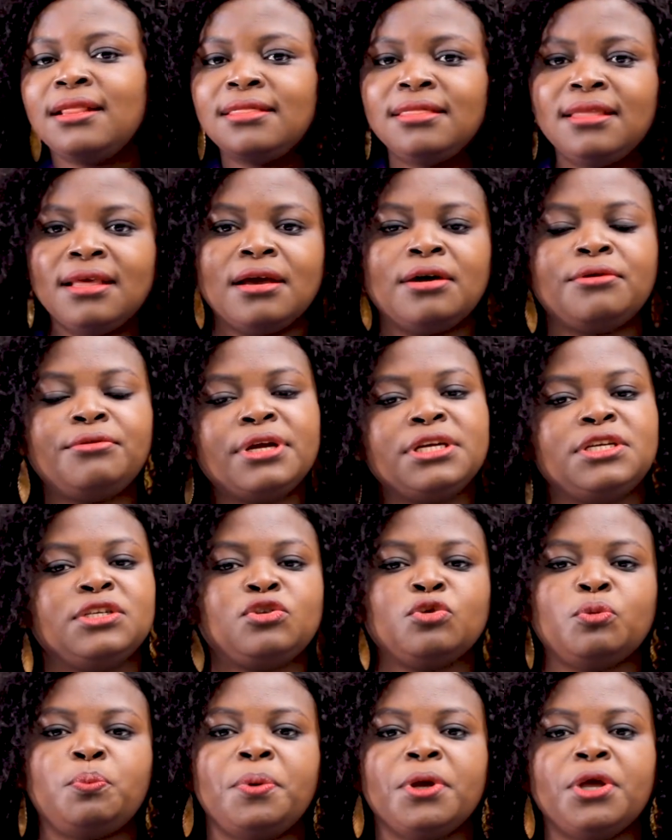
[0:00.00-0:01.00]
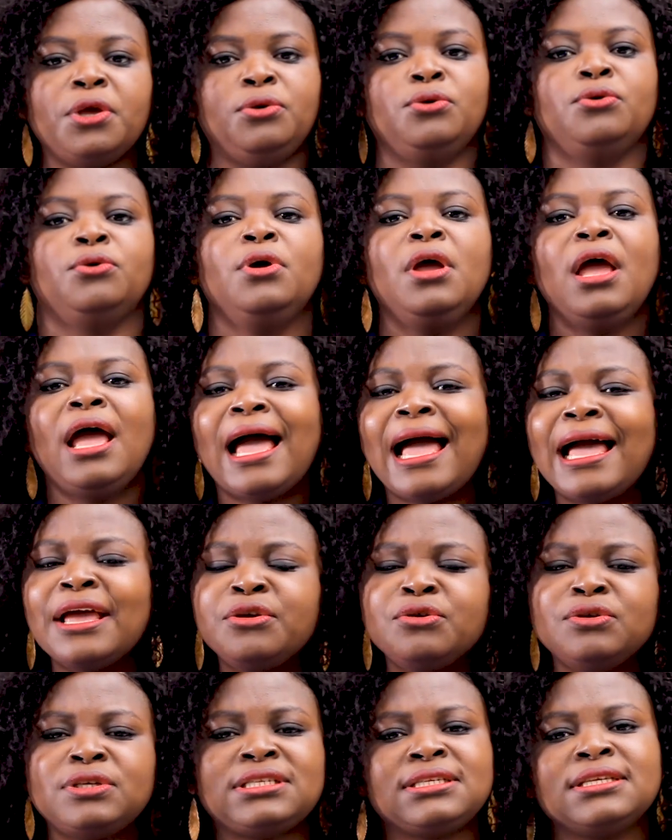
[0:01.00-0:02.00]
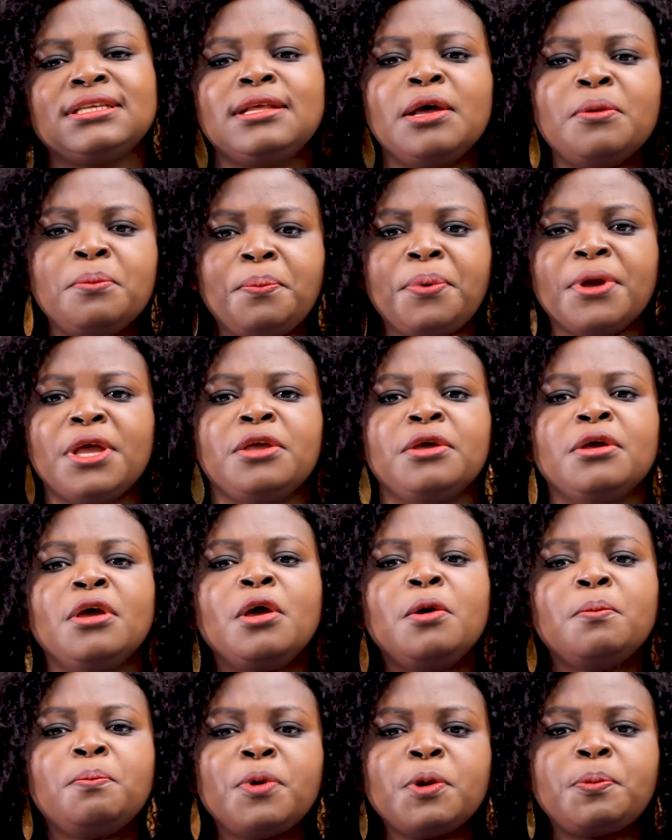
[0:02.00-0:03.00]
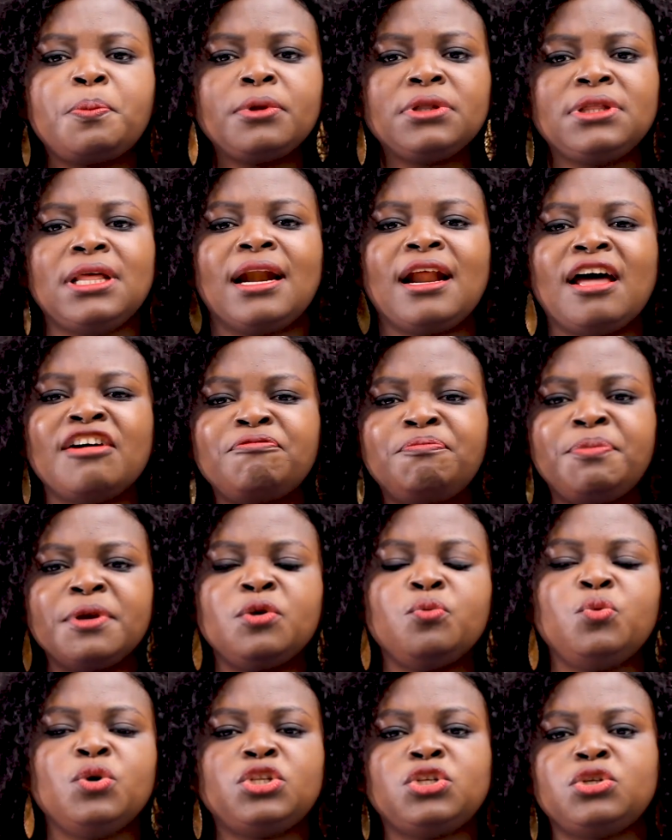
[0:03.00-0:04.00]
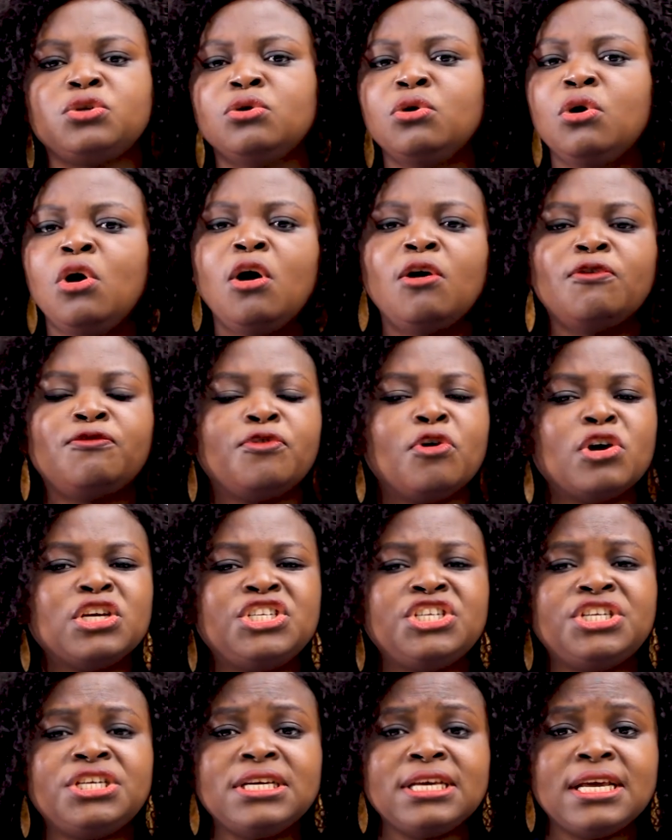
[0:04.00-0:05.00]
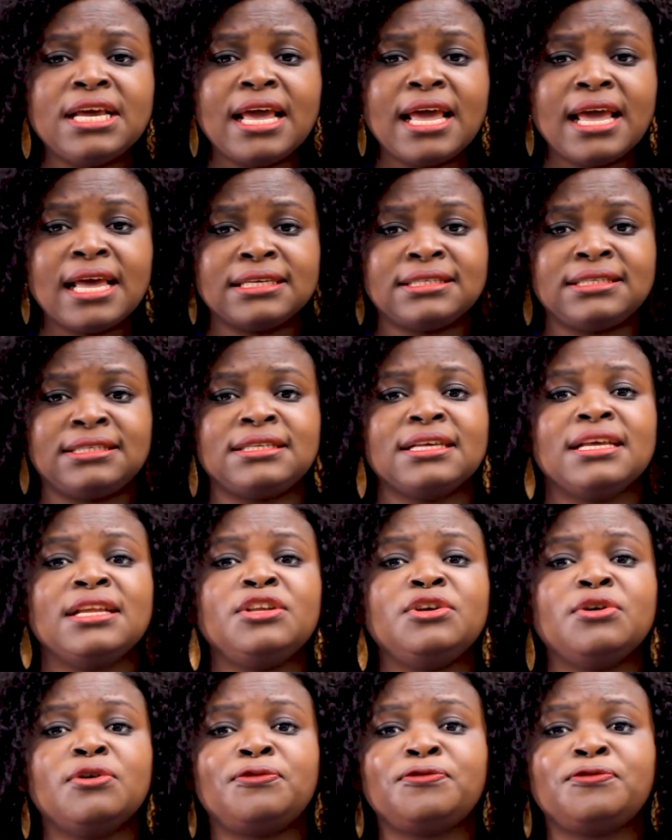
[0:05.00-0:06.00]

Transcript: They are ready to pay you and you see them paying. People that have been with you for years in your